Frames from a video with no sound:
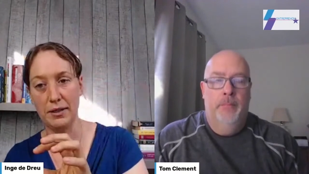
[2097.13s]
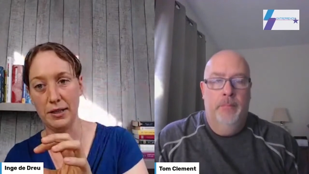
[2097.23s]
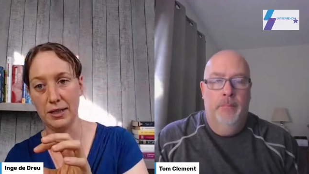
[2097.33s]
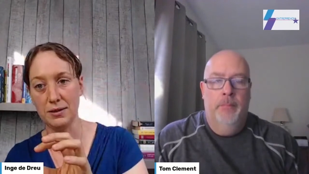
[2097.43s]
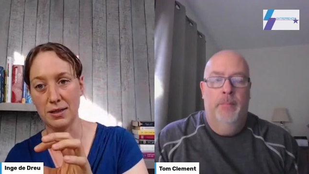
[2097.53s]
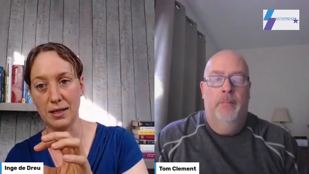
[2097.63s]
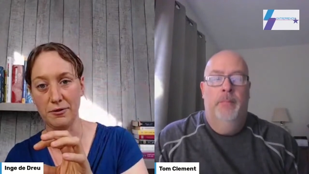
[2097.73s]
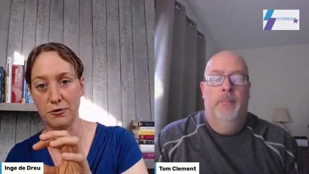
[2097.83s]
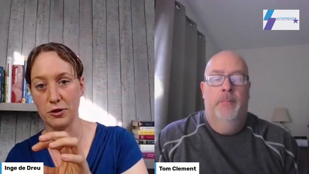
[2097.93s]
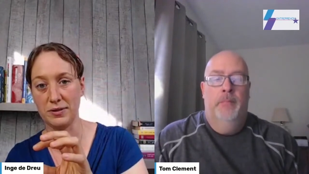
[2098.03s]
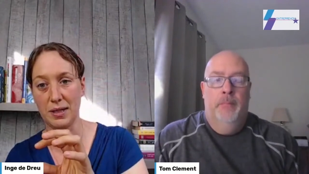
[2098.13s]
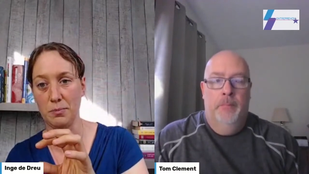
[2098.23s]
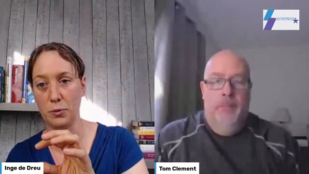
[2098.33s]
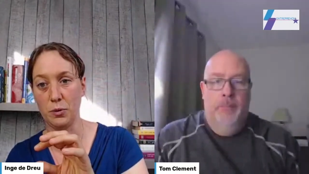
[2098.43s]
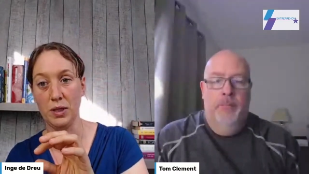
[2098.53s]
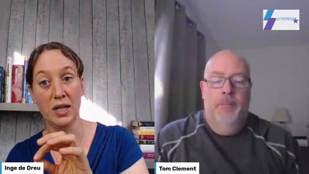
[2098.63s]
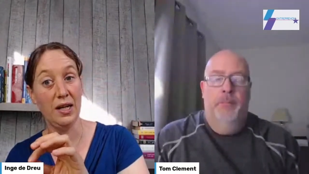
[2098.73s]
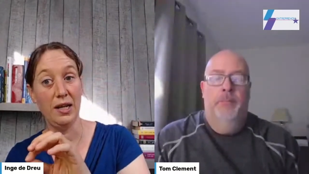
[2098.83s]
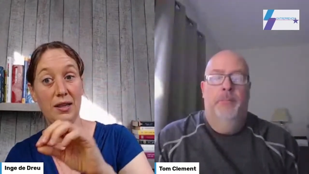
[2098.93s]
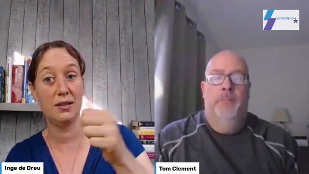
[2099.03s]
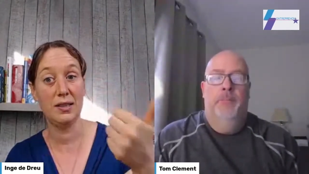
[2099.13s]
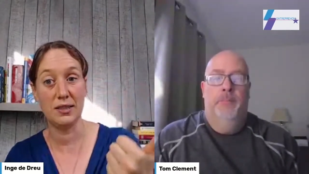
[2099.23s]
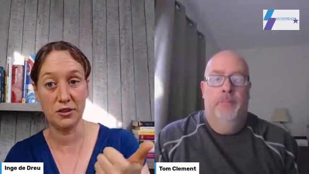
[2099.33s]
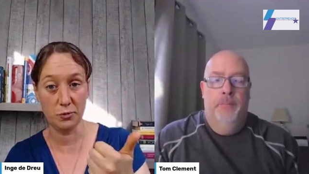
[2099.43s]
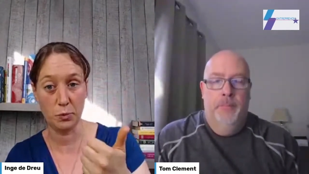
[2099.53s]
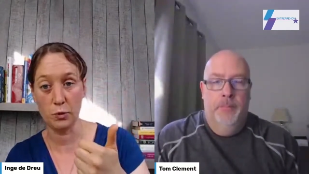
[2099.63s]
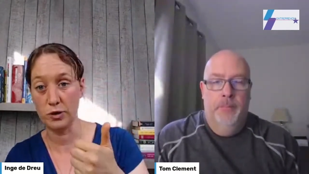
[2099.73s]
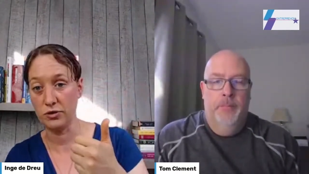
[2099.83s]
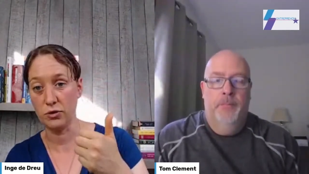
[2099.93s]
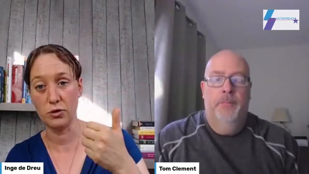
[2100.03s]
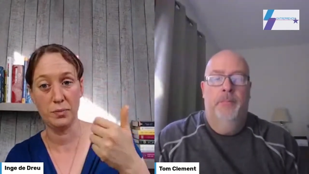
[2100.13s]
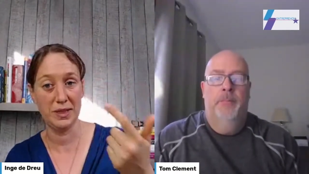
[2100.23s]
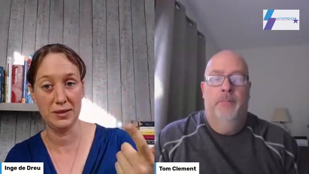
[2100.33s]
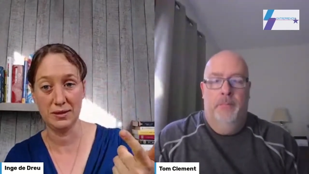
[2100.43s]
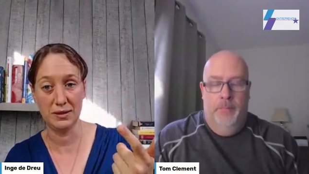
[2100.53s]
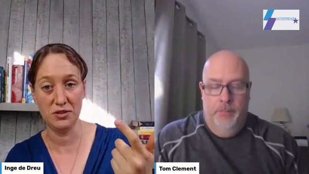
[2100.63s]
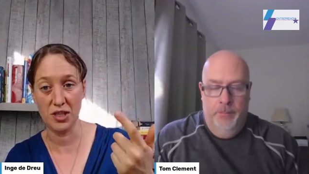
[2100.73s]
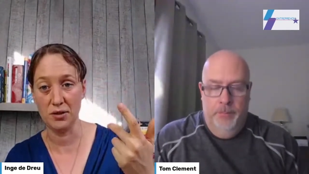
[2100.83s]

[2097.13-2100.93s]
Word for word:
Speaker 1: areas, like, for example, either their sport or business in